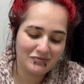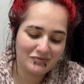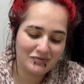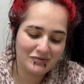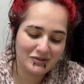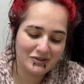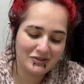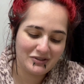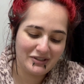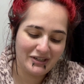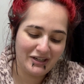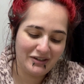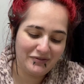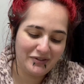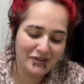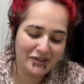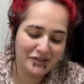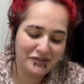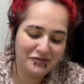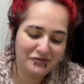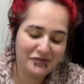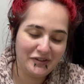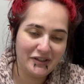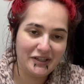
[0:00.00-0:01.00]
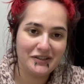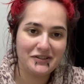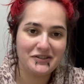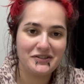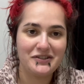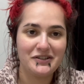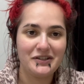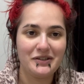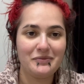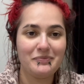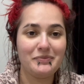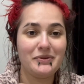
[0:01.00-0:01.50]
It's not very
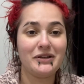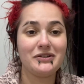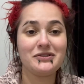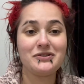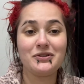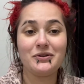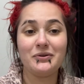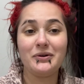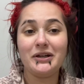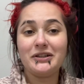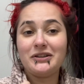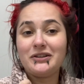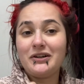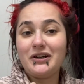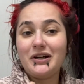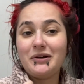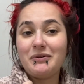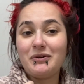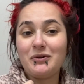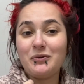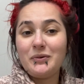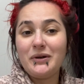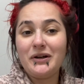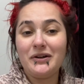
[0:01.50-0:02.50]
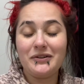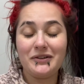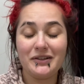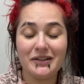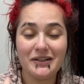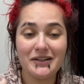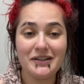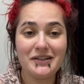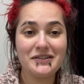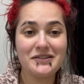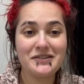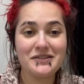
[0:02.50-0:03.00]
fancy, but so I thought I would wear
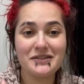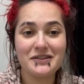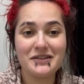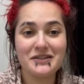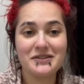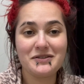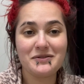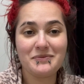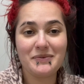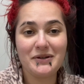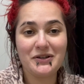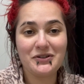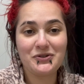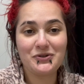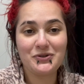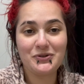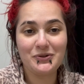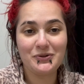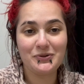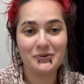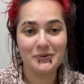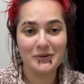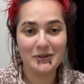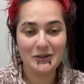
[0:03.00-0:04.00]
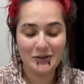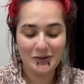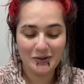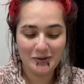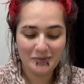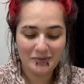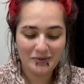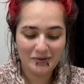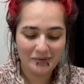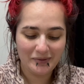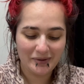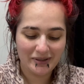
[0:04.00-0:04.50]
this special
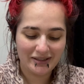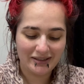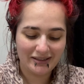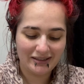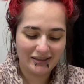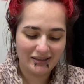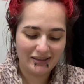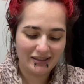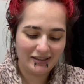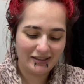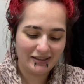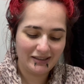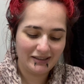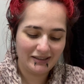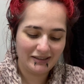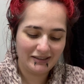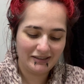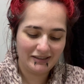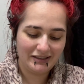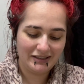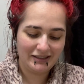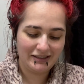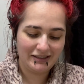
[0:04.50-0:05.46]
robe with the